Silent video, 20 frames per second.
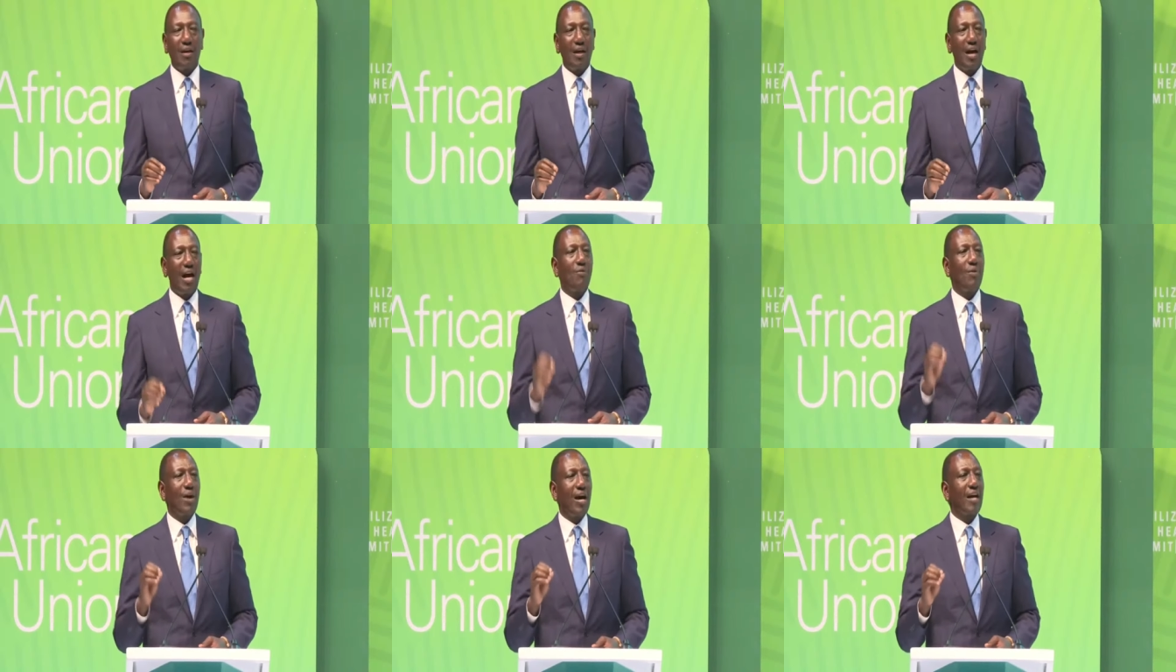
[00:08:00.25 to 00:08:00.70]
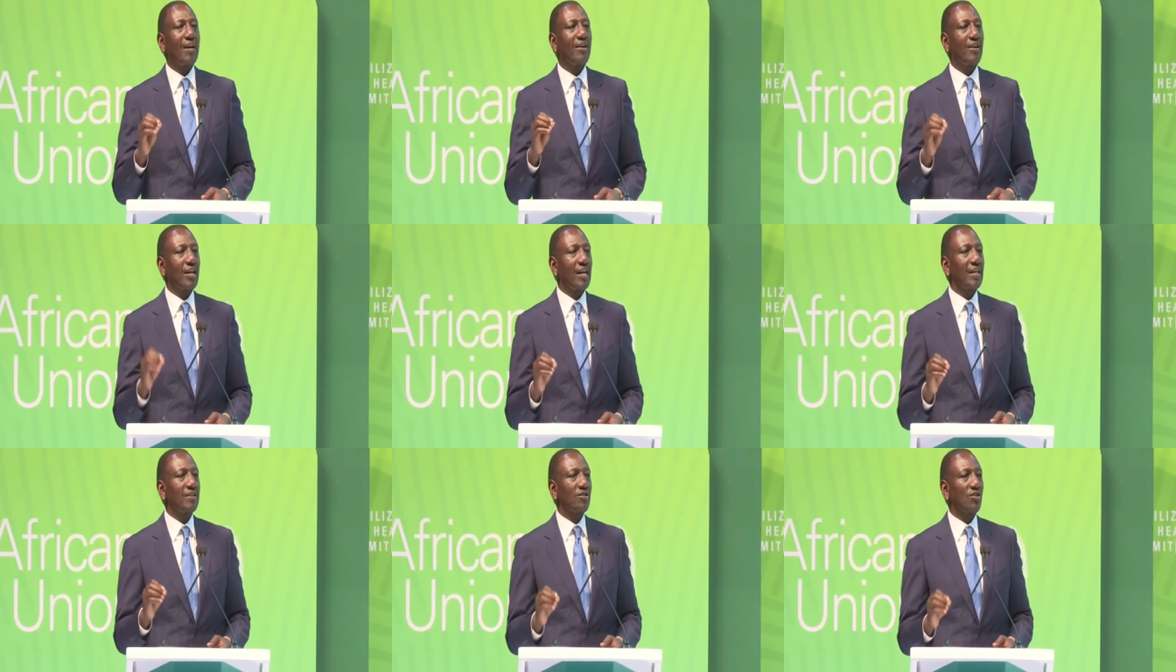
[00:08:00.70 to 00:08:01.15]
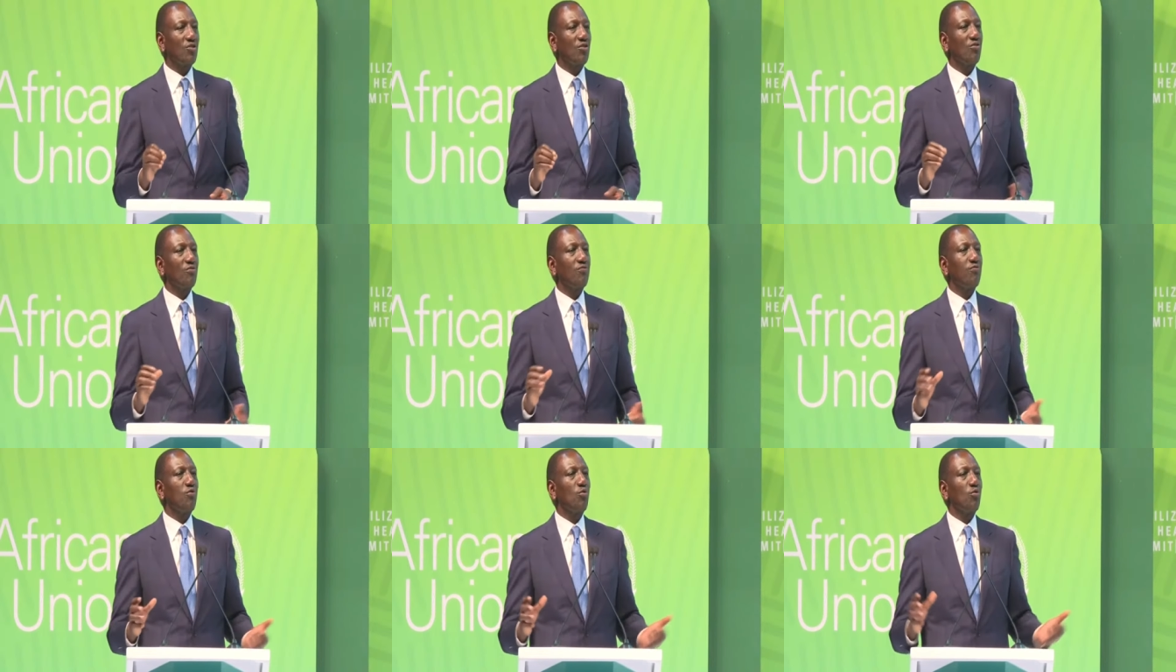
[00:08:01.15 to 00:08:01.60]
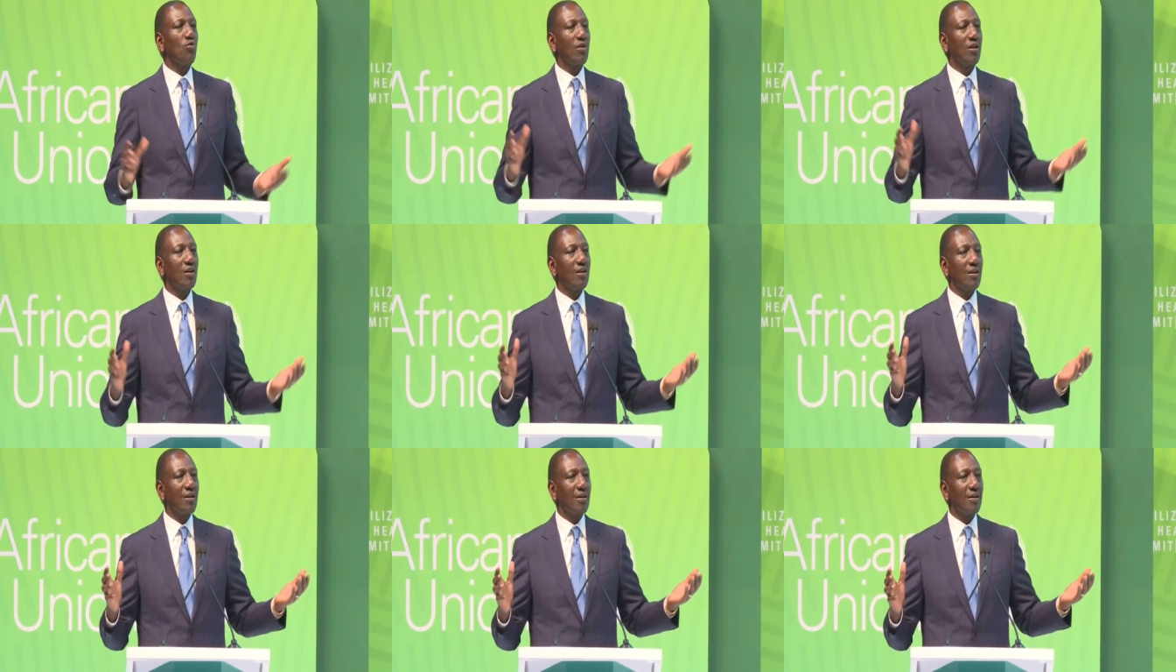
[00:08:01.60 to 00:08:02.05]
our agricultural full
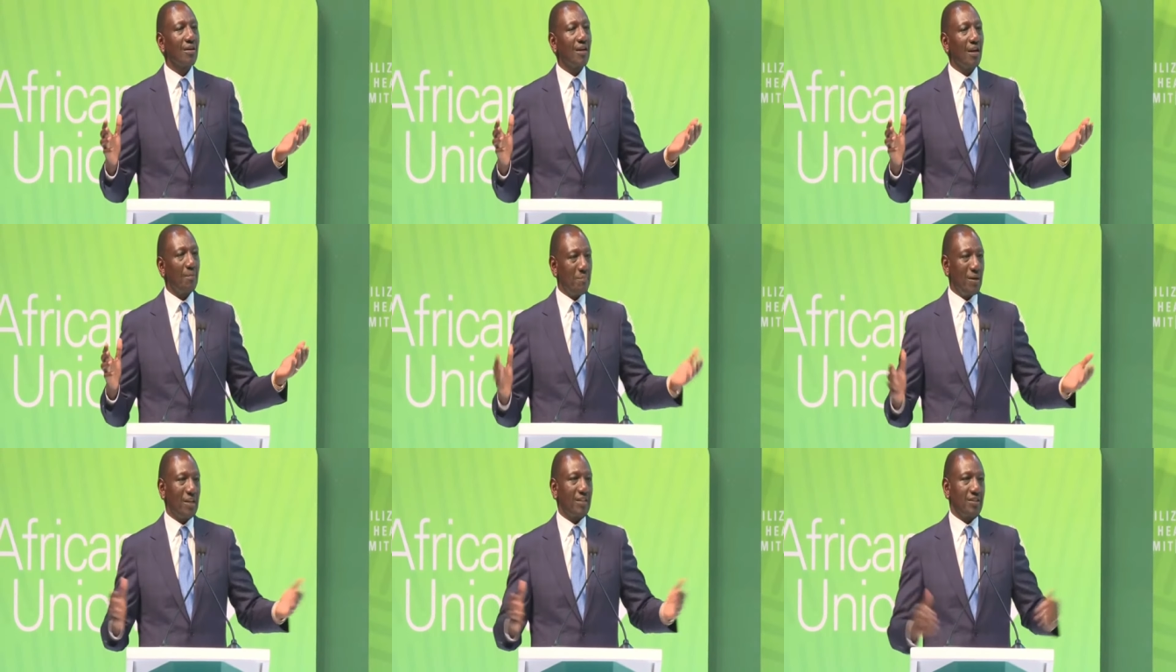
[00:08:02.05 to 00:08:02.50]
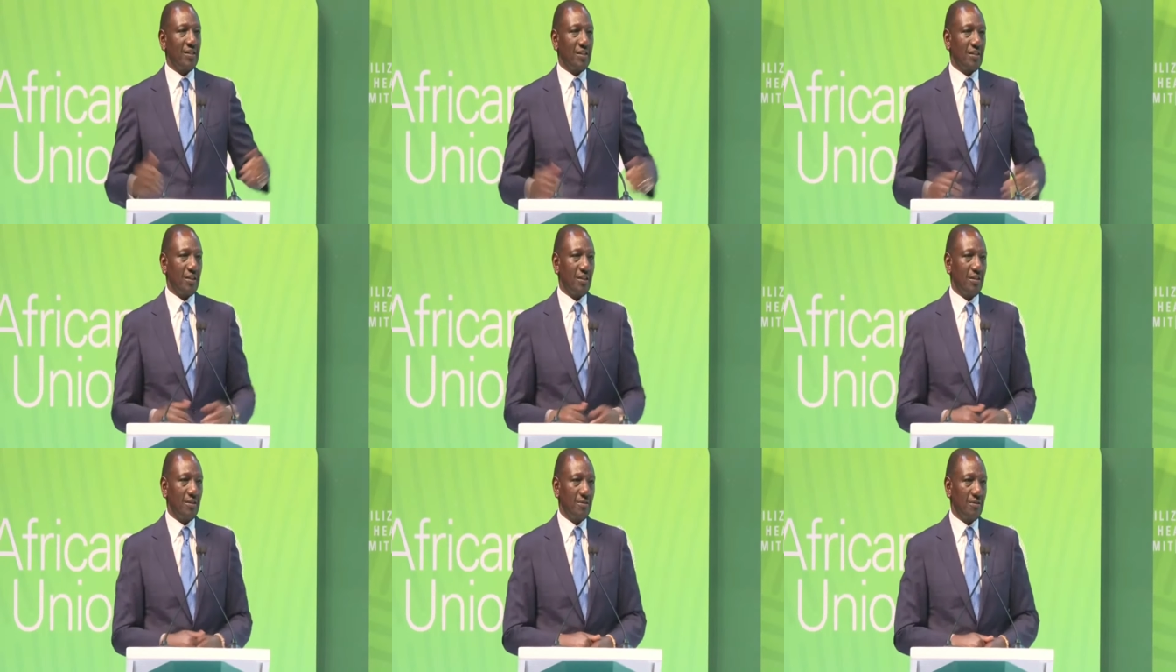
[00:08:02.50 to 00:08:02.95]
capacity.